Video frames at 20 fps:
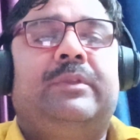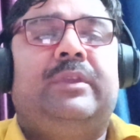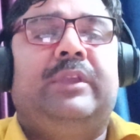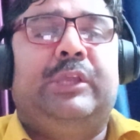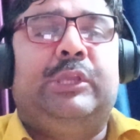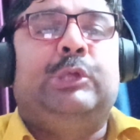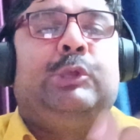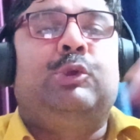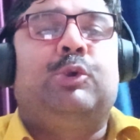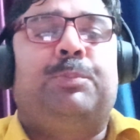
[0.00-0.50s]

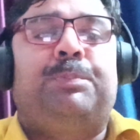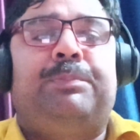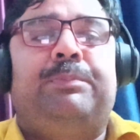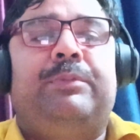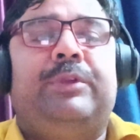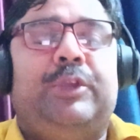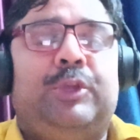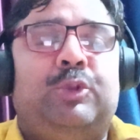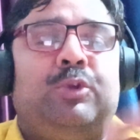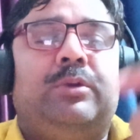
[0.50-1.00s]
in Europe.
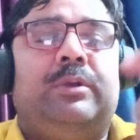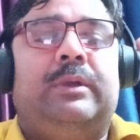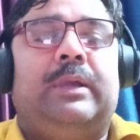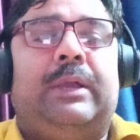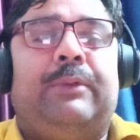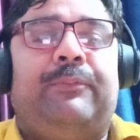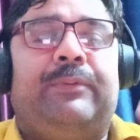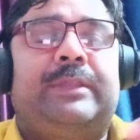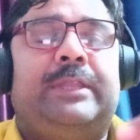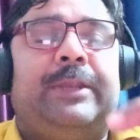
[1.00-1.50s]

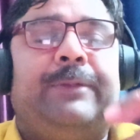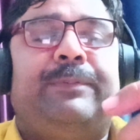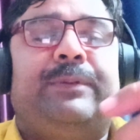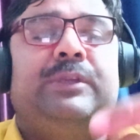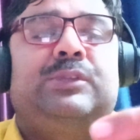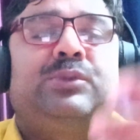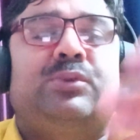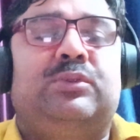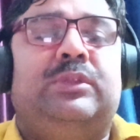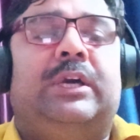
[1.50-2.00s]
With
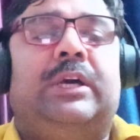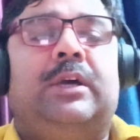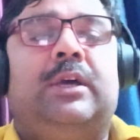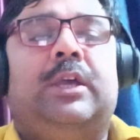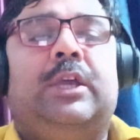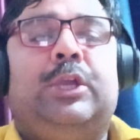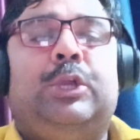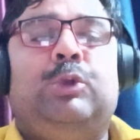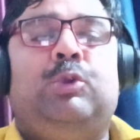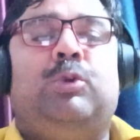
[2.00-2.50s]
reference to the
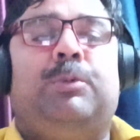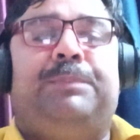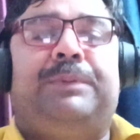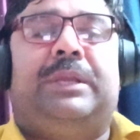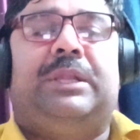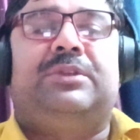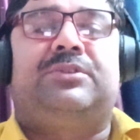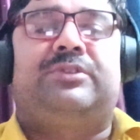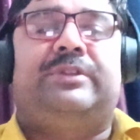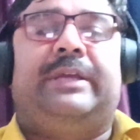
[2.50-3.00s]

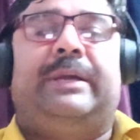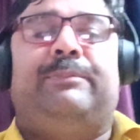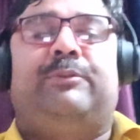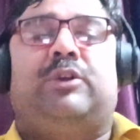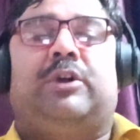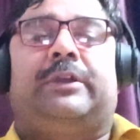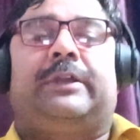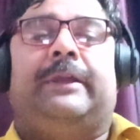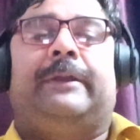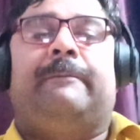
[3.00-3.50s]
European history, I am
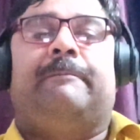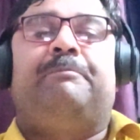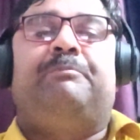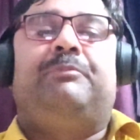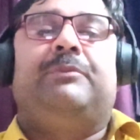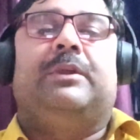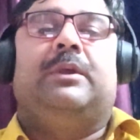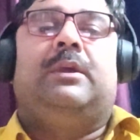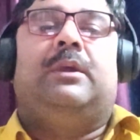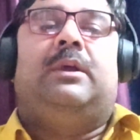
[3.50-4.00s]
talking.
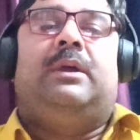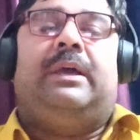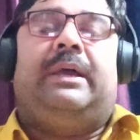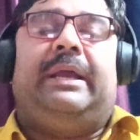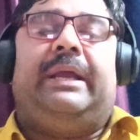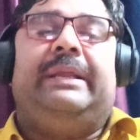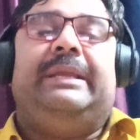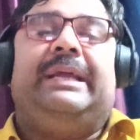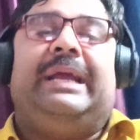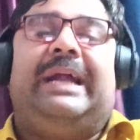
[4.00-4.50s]

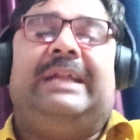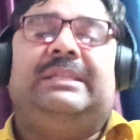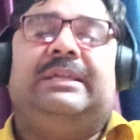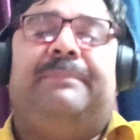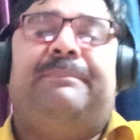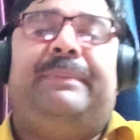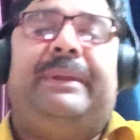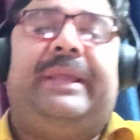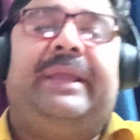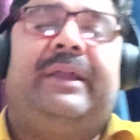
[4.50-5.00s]
And at the
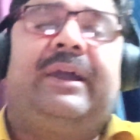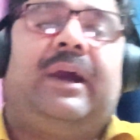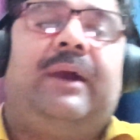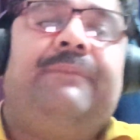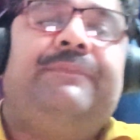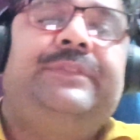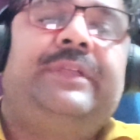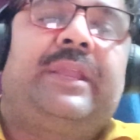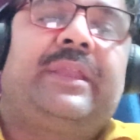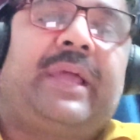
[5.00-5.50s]
bank
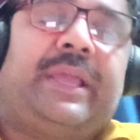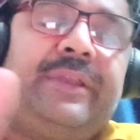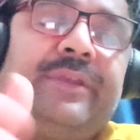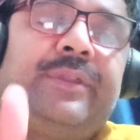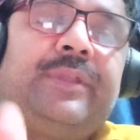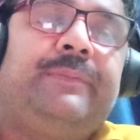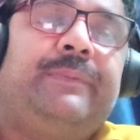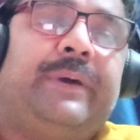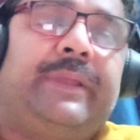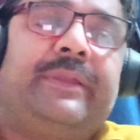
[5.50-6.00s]
of the Rhine
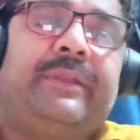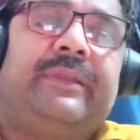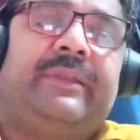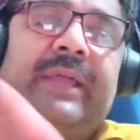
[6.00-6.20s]
River,